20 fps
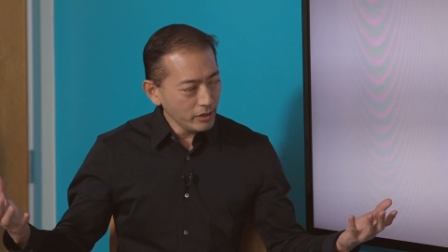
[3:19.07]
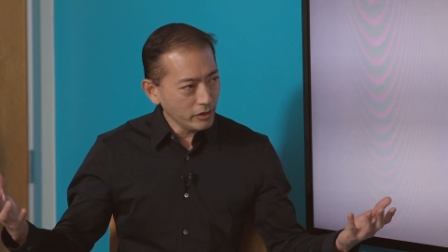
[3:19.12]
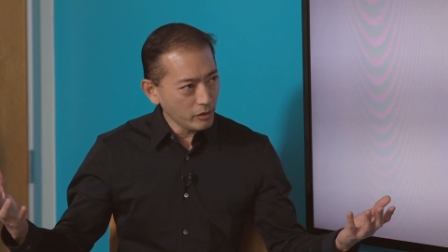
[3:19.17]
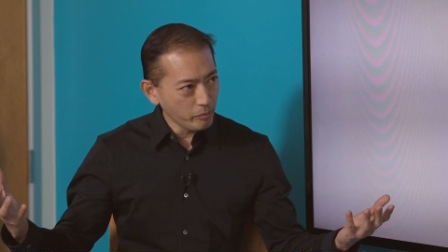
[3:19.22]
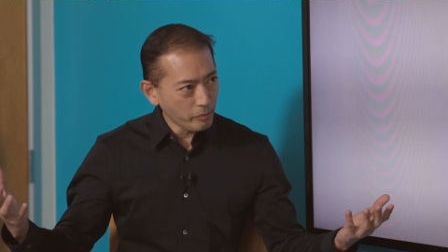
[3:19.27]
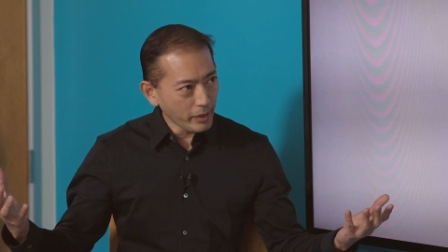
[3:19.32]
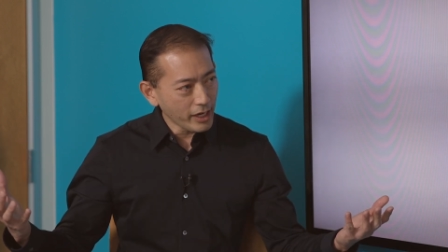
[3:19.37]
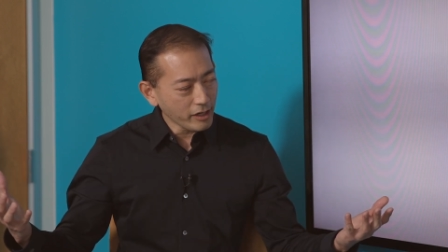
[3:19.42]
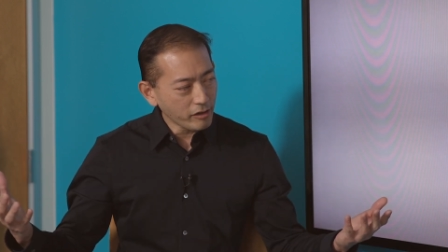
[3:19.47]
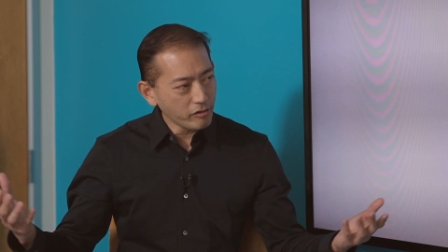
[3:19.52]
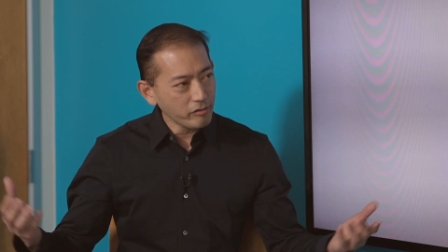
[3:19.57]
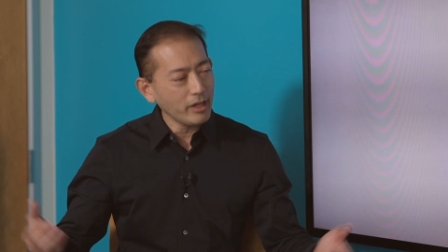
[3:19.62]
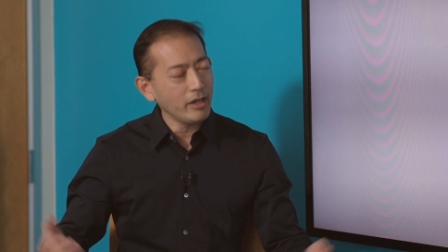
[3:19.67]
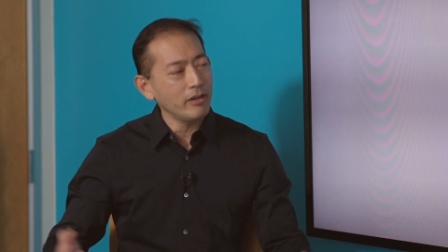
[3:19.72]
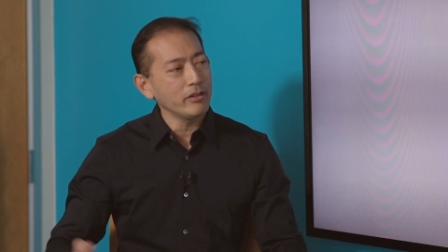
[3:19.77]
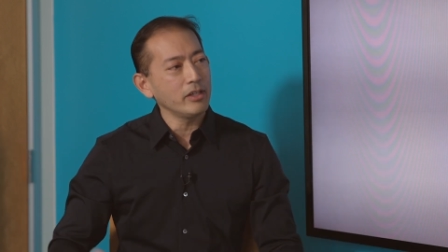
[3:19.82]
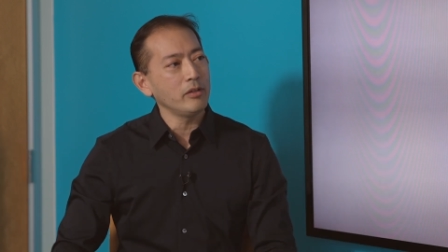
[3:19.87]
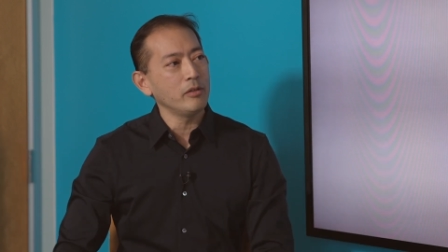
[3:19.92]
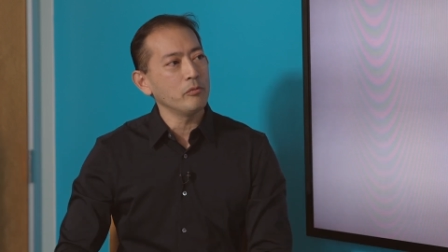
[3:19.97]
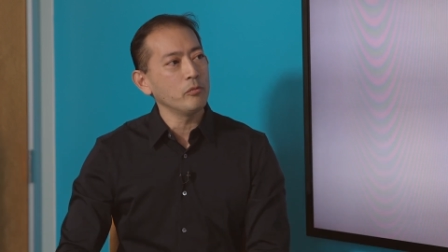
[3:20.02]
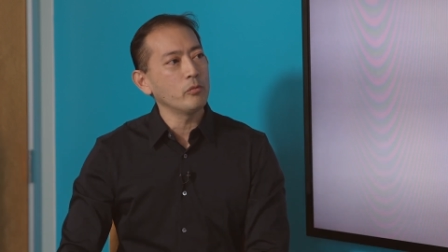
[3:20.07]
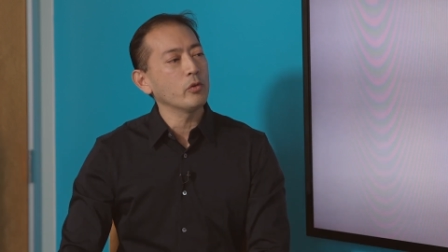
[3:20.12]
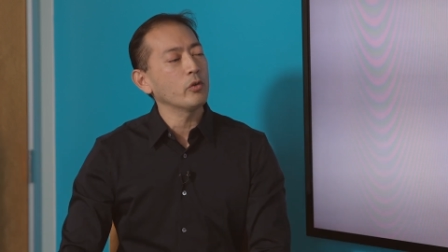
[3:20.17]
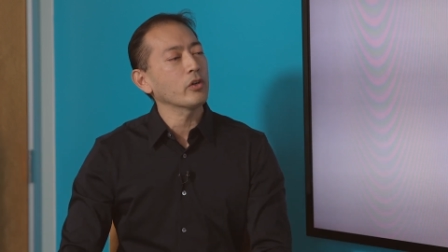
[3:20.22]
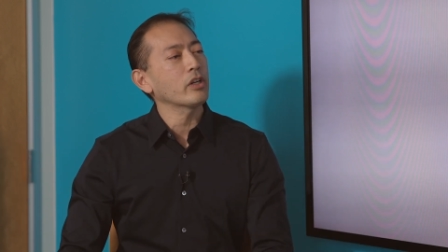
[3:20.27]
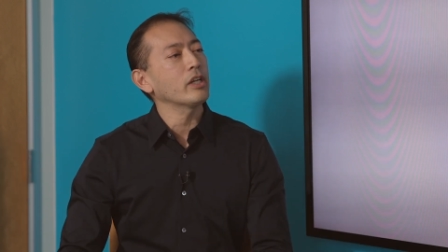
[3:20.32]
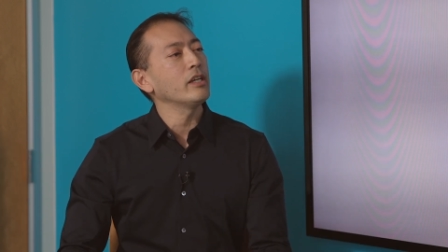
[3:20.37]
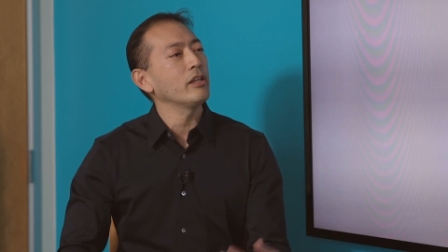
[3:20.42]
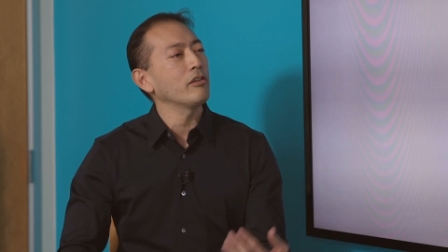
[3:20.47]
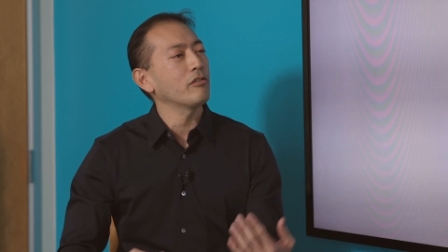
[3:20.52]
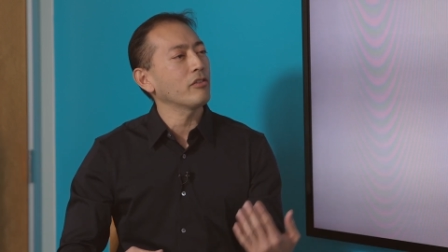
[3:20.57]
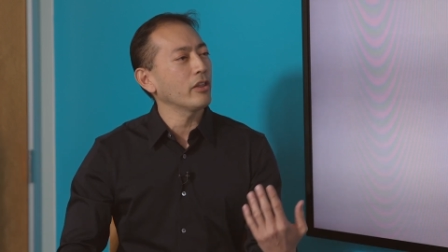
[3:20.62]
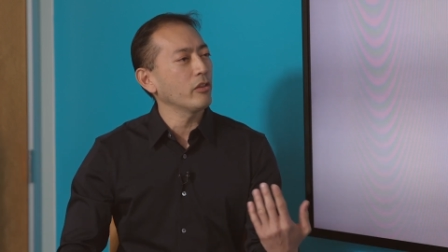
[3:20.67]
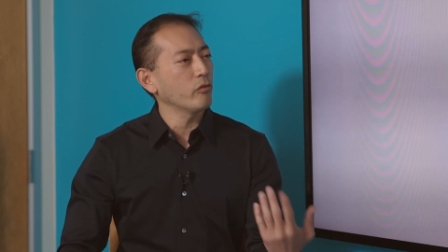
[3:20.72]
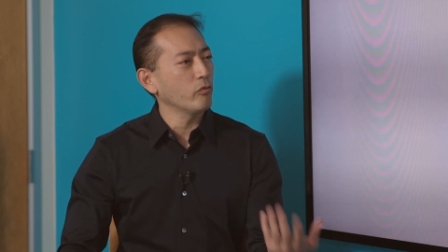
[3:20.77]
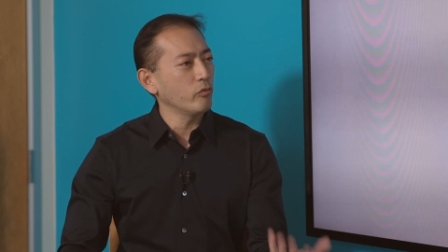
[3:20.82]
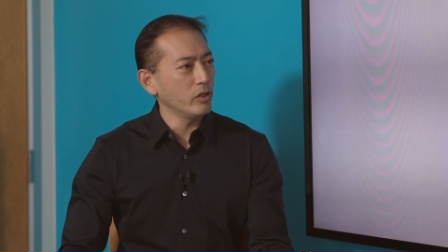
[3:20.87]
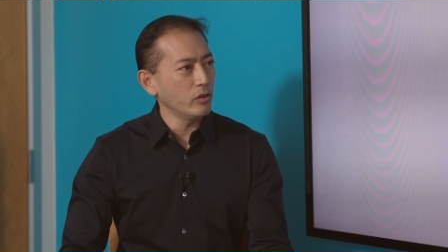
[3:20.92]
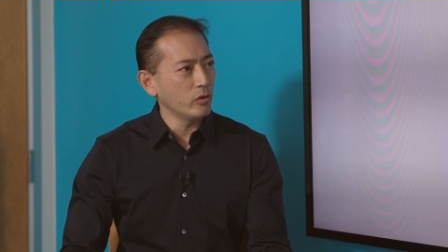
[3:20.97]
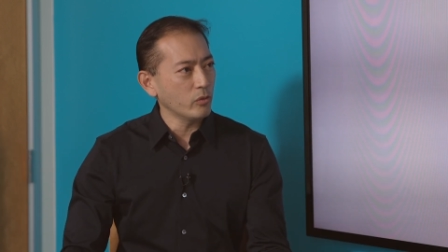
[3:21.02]
the background and working inside
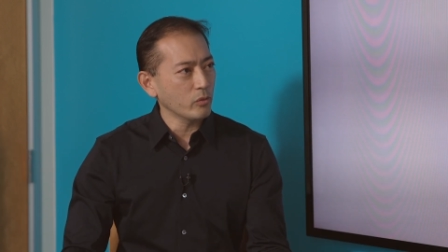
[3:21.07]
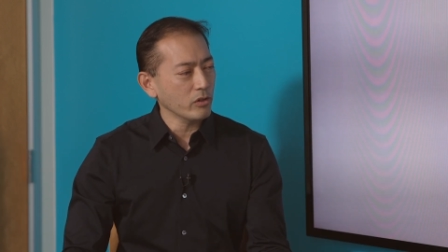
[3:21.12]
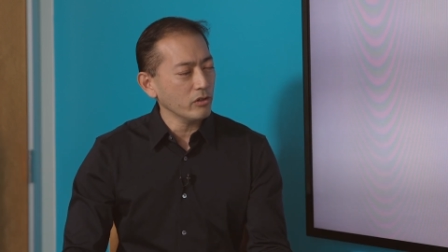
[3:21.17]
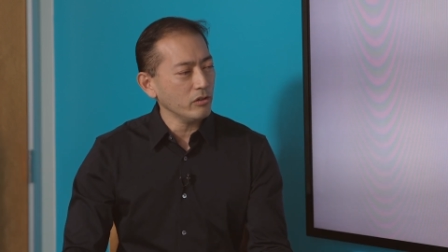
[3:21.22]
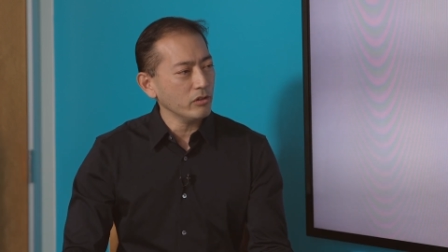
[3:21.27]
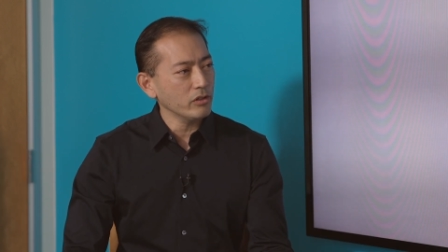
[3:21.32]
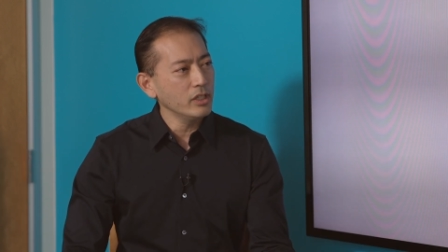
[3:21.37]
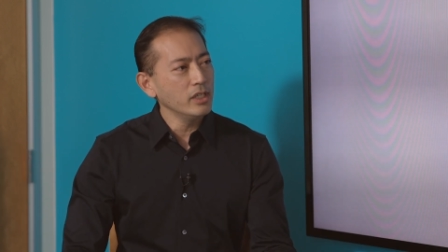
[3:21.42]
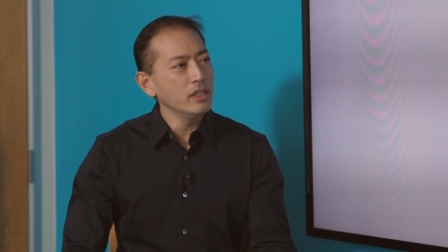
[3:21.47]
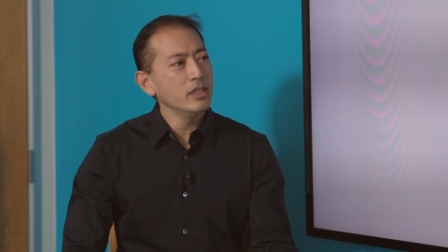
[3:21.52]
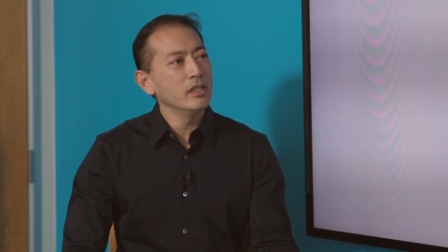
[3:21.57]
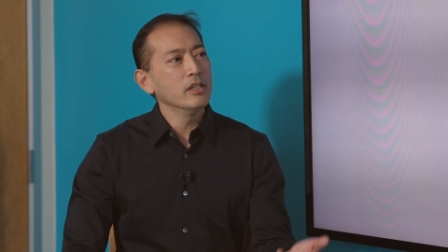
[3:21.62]
the real world.